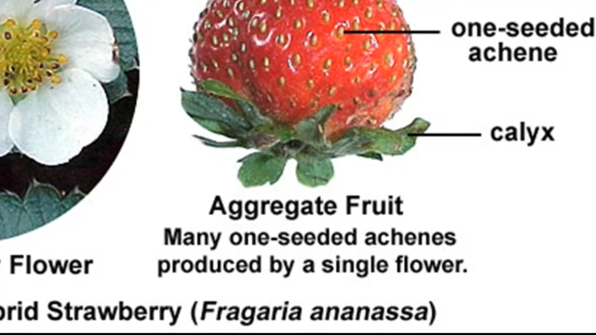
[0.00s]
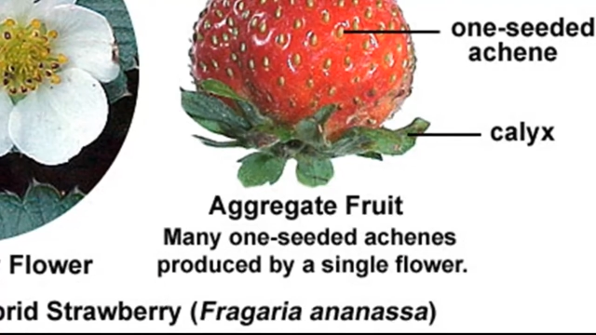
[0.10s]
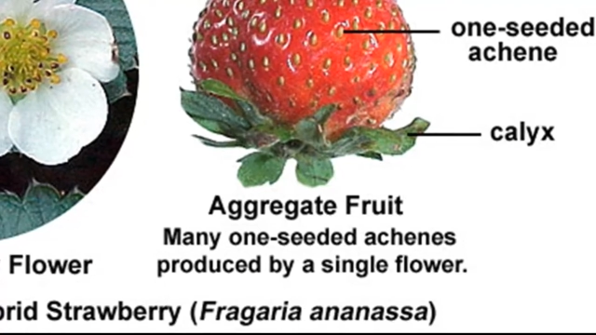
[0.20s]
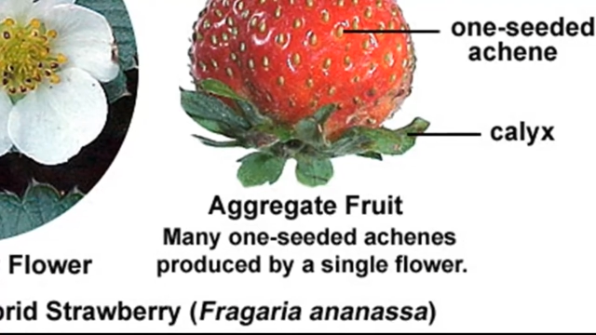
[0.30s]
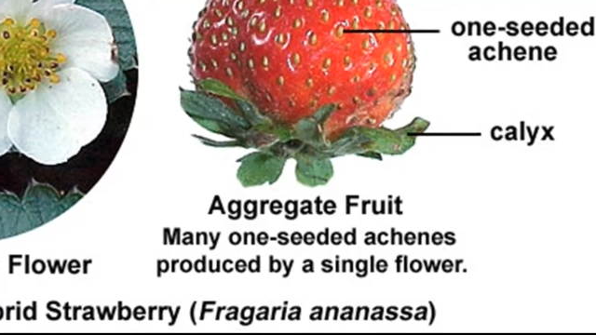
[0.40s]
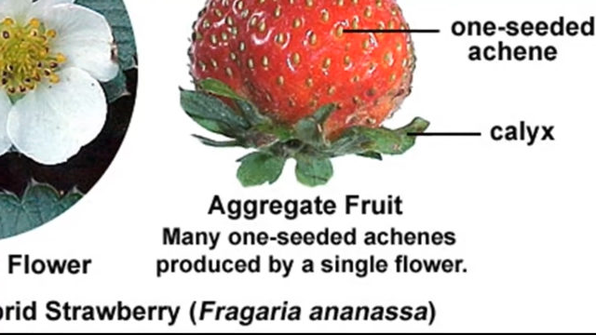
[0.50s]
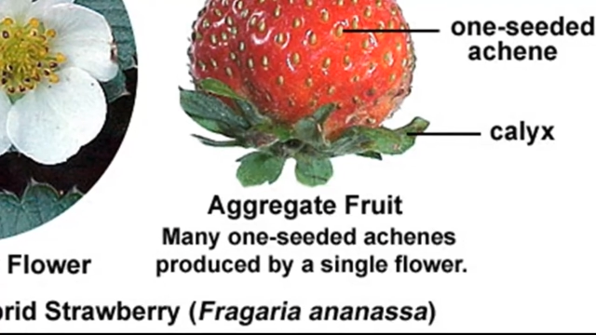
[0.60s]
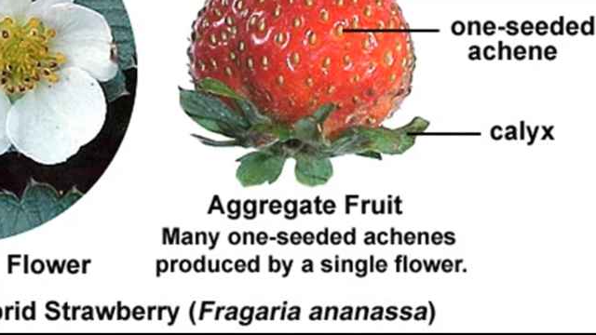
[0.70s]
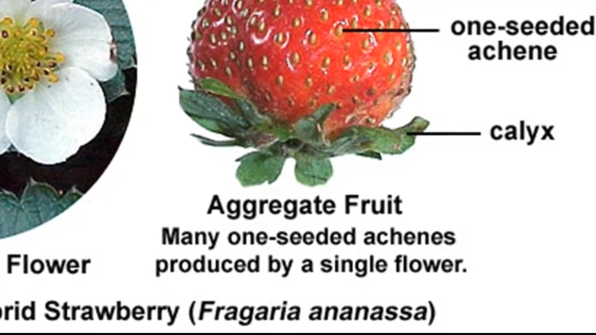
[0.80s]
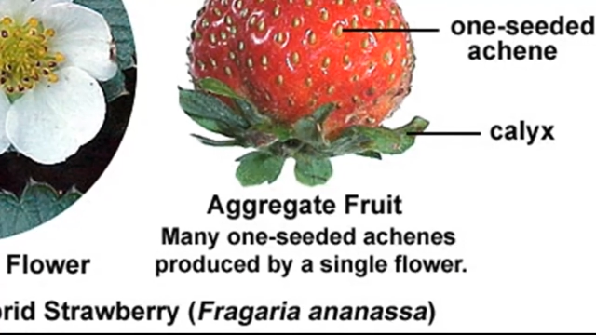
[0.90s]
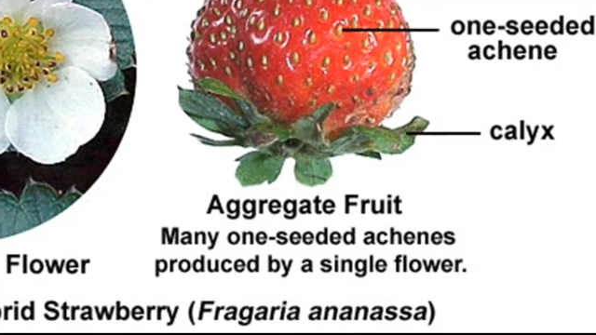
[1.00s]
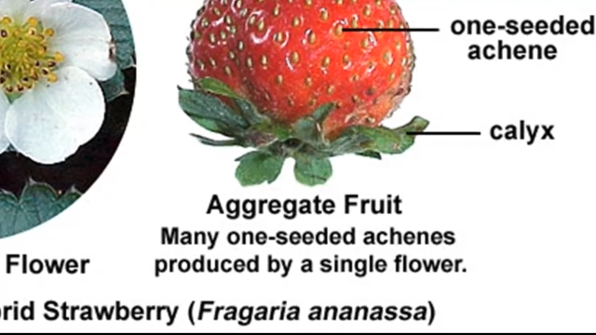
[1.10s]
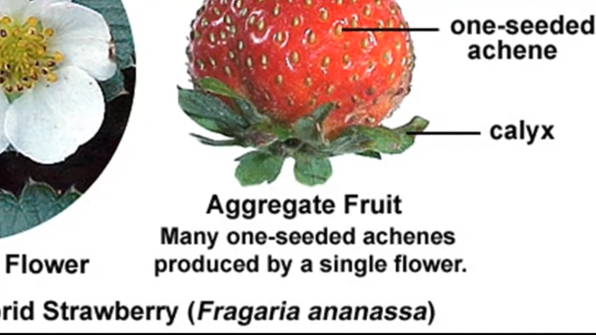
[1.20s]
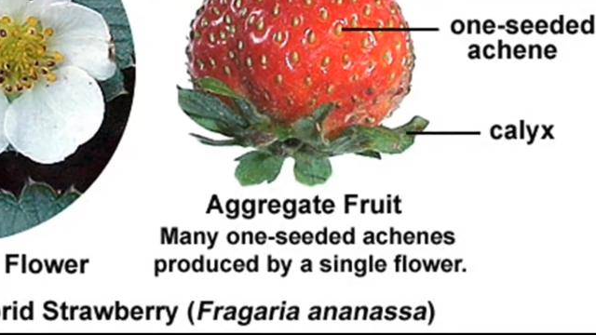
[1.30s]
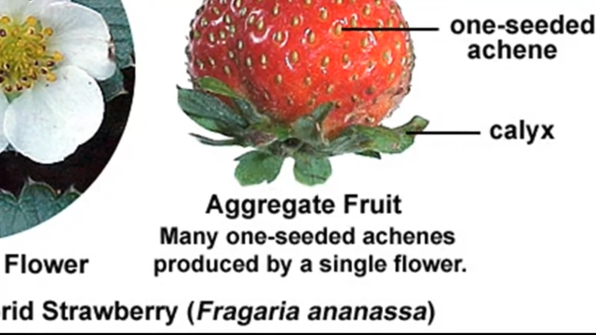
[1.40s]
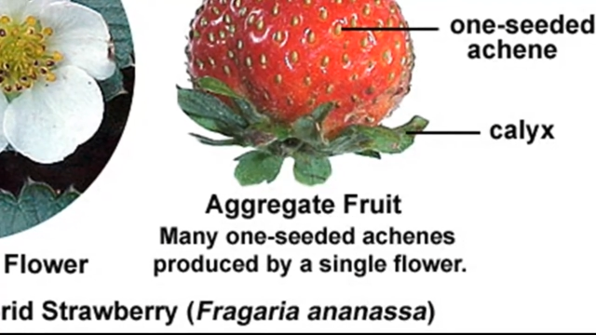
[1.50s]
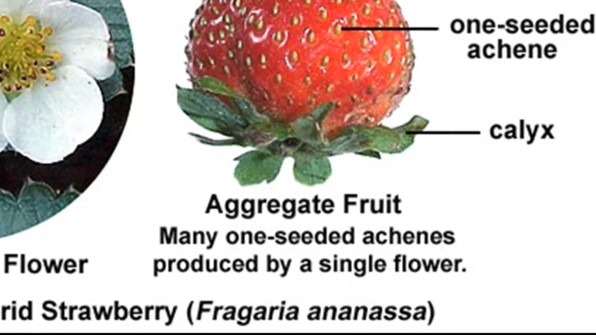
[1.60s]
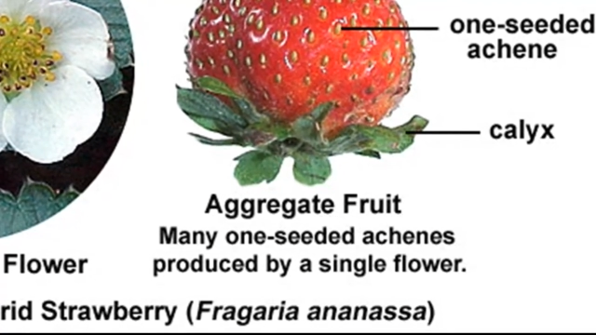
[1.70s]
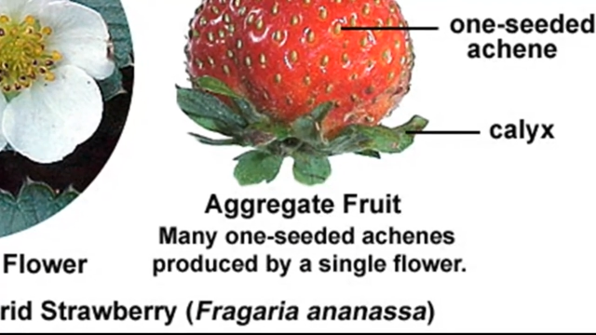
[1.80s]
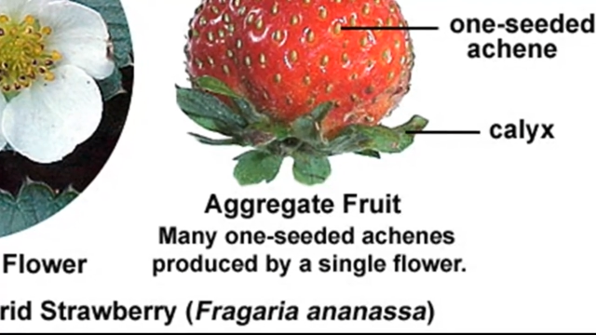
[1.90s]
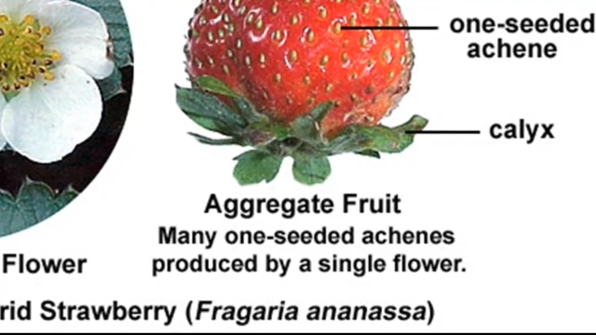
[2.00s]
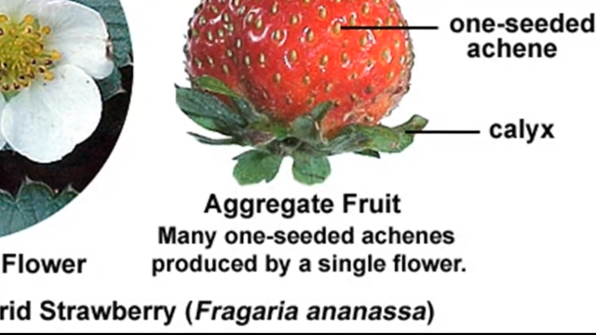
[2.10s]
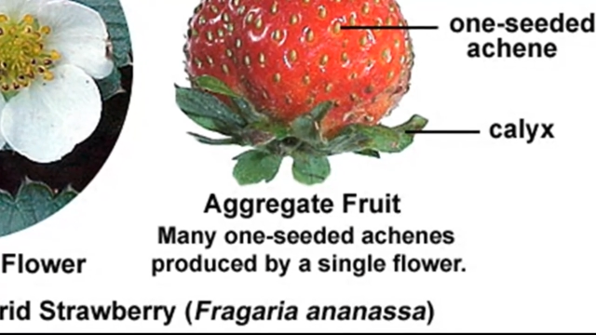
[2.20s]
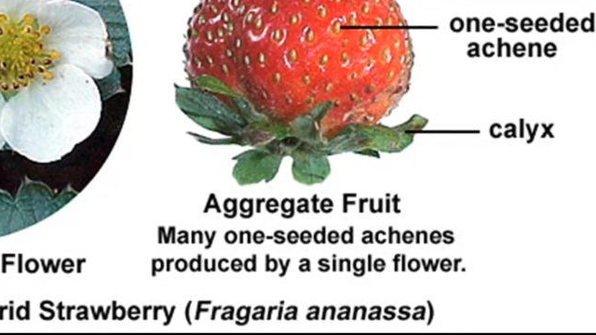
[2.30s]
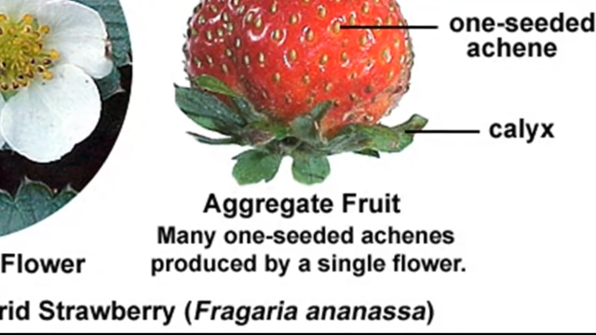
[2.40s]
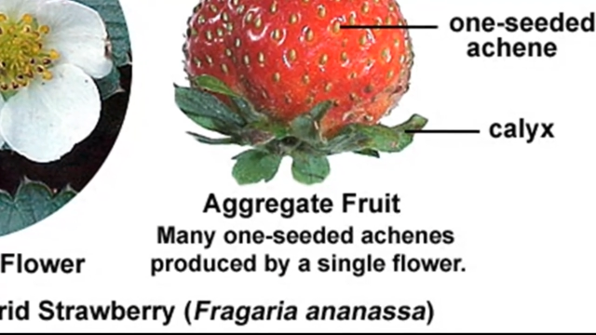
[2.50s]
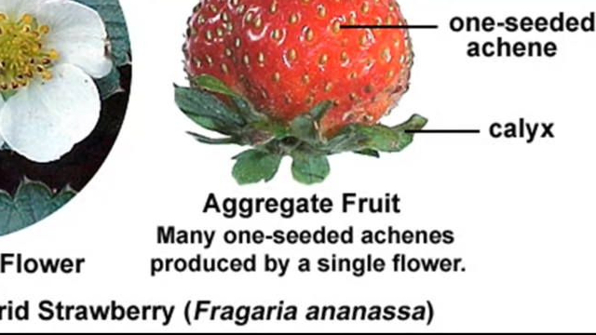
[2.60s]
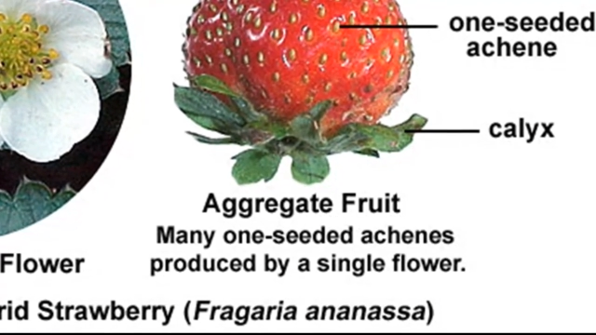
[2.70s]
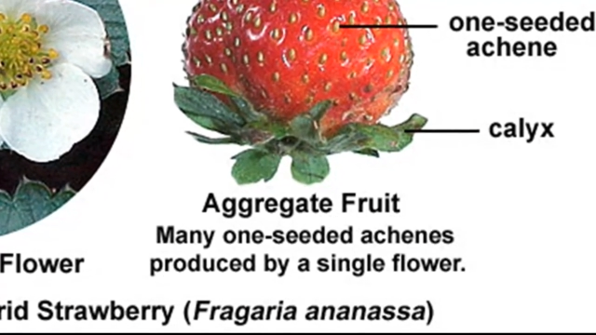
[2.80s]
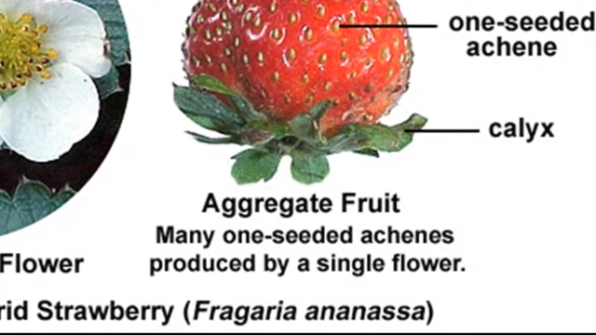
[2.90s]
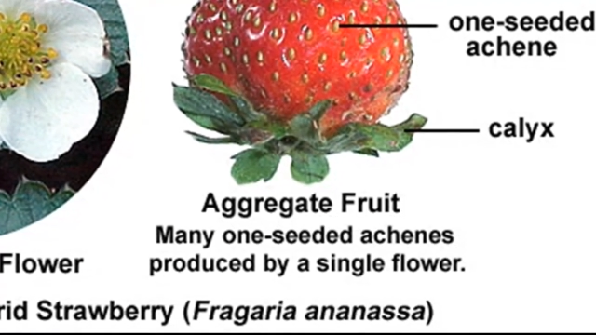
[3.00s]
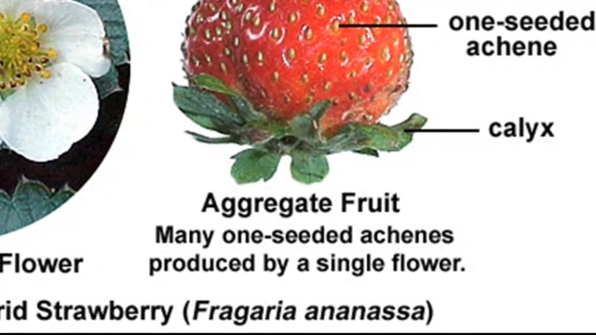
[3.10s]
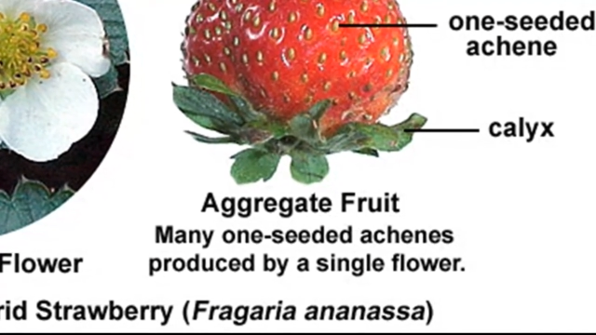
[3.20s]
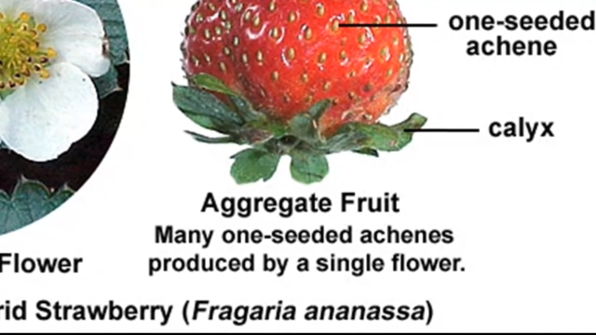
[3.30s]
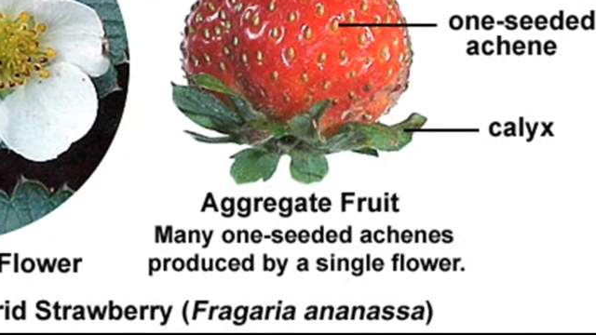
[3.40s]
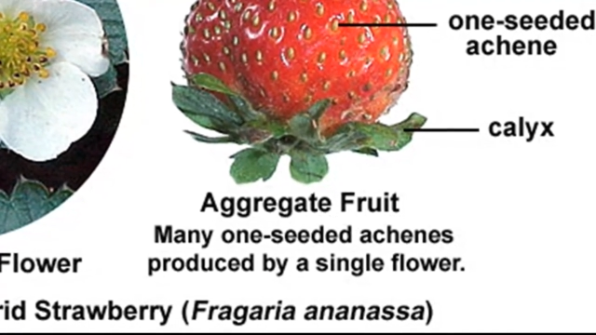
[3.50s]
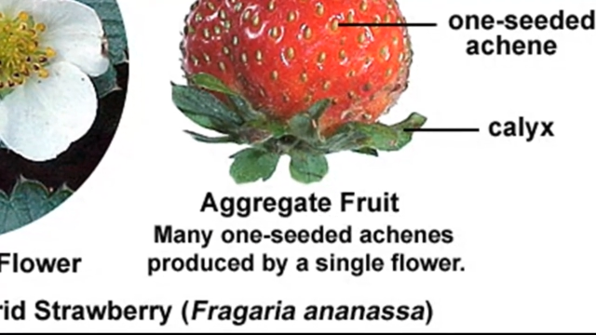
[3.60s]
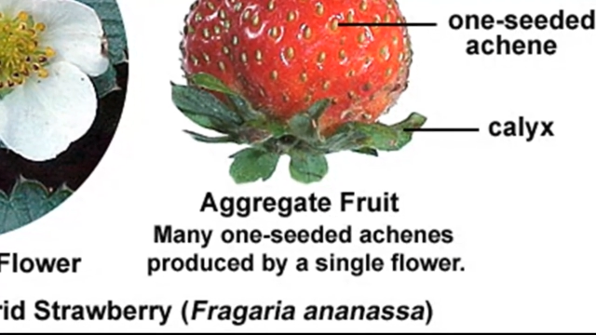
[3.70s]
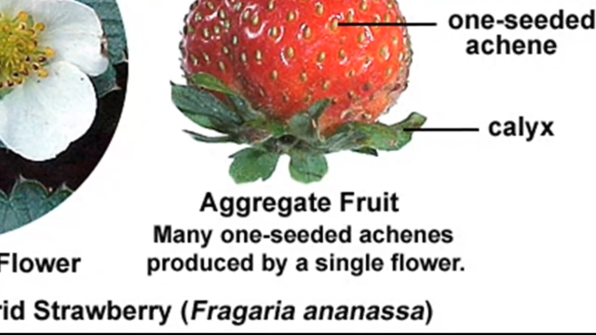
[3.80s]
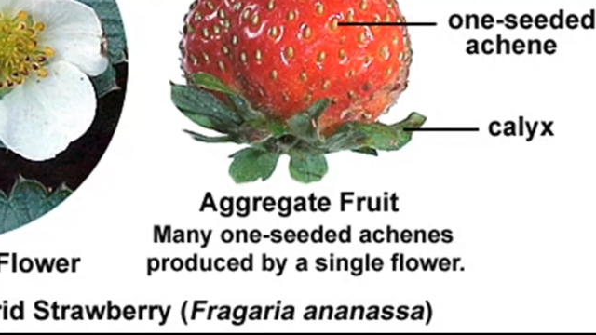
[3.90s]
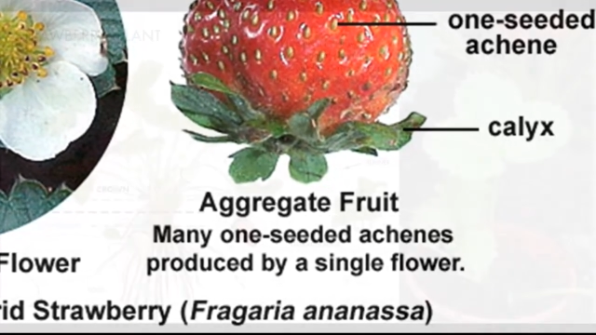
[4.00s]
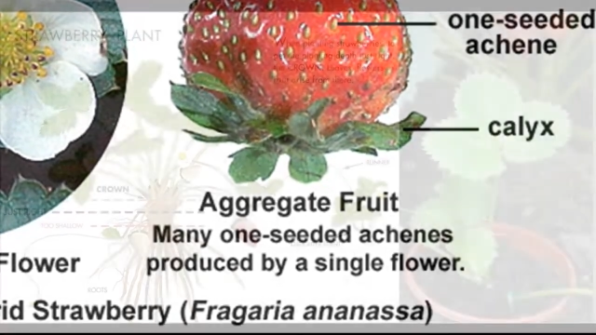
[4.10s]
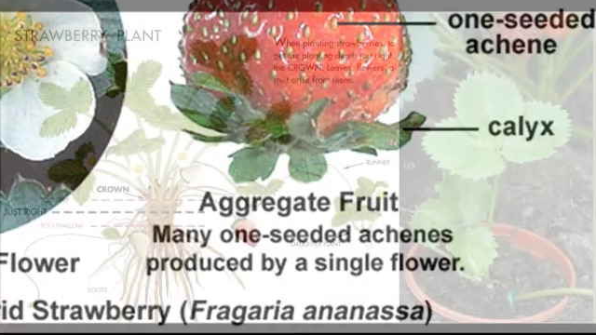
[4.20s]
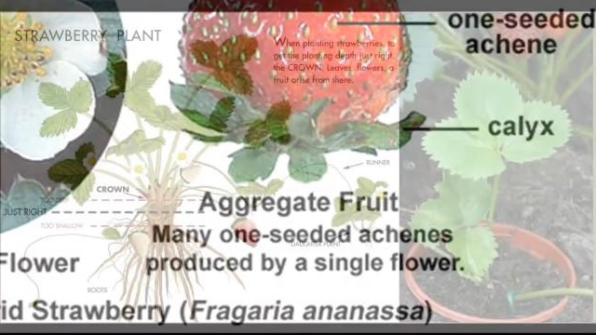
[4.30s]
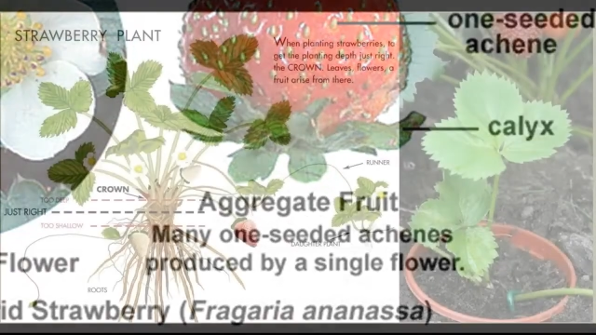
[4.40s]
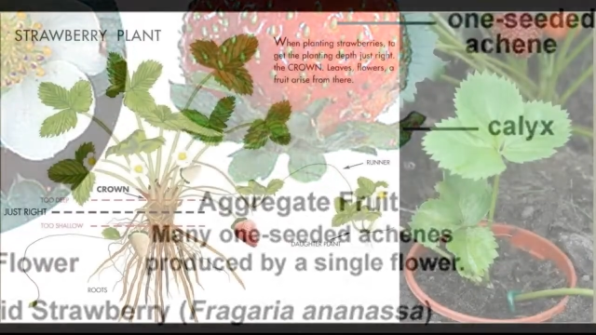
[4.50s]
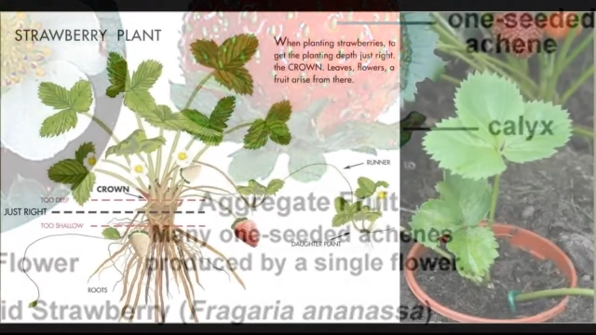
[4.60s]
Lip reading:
(no speaker visible)